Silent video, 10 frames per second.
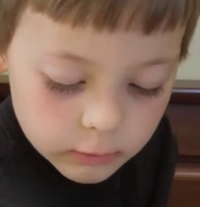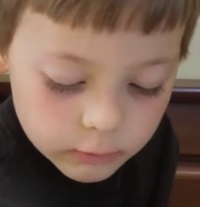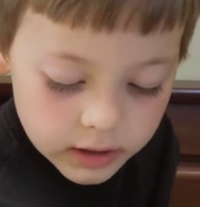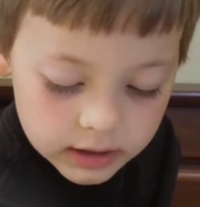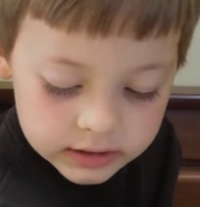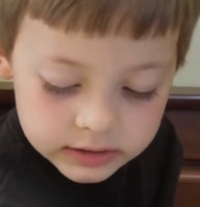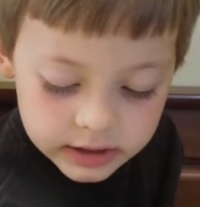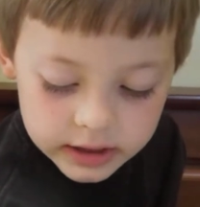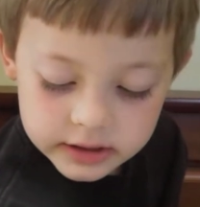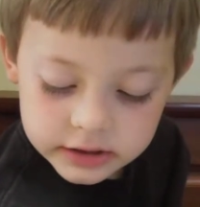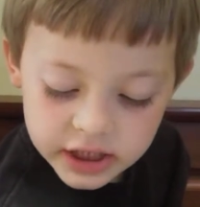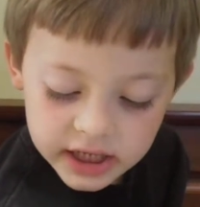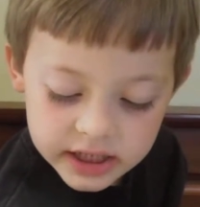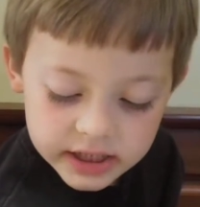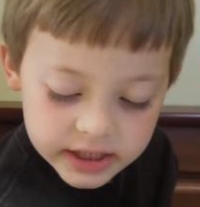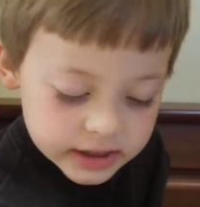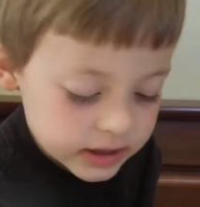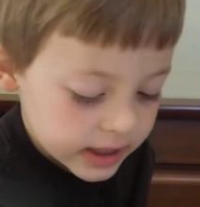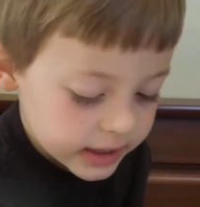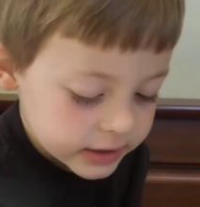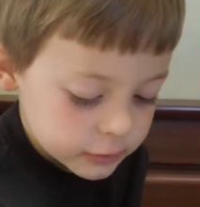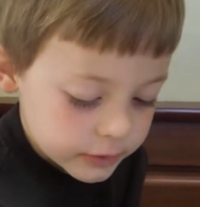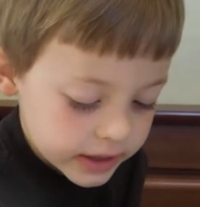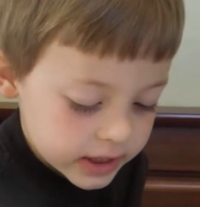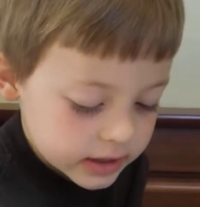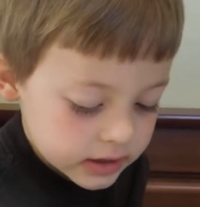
well inside his jacket, he, and he squeaked.